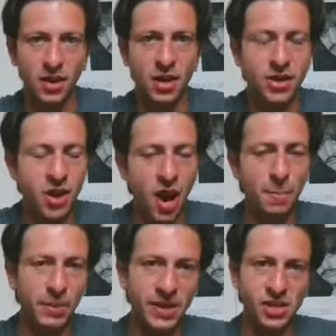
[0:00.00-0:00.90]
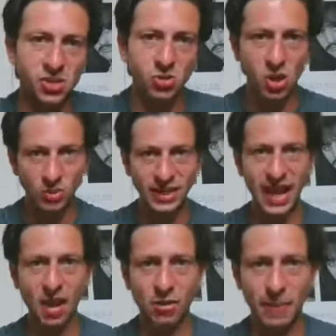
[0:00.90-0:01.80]
Not because you don't
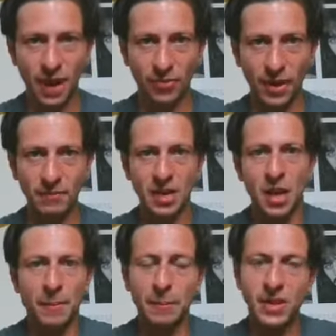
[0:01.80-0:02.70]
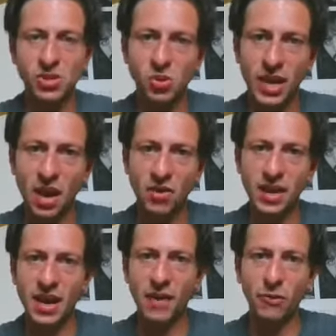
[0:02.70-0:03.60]
care about them, but because you care
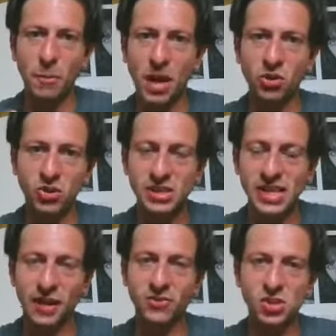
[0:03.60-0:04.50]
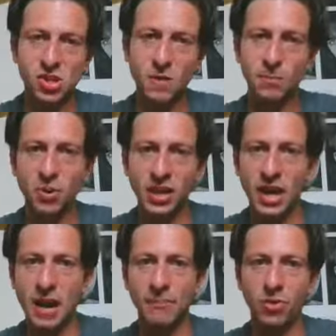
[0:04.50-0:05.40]
enough about yourself to start putting
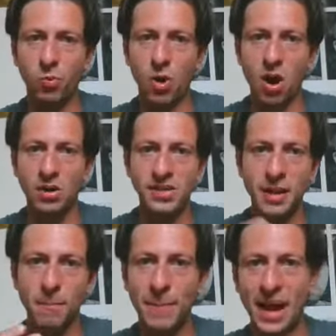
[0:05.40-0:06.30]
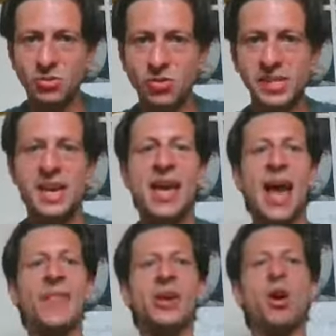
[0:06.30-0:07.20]
up the walls and boundaries.
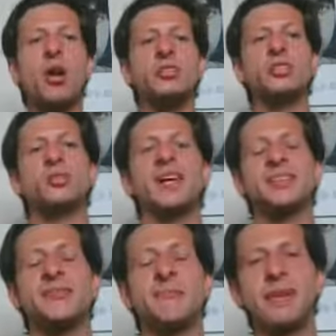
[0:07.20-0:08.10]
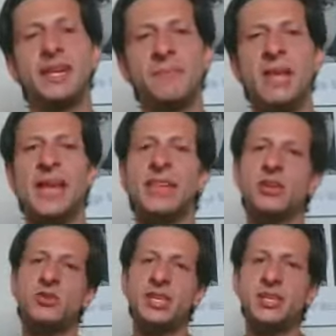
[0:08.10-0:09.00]
And that also doesn't mean that
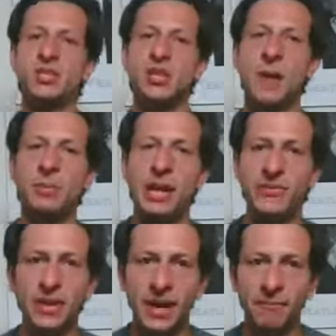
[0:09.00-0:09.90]
you need to stop loving them.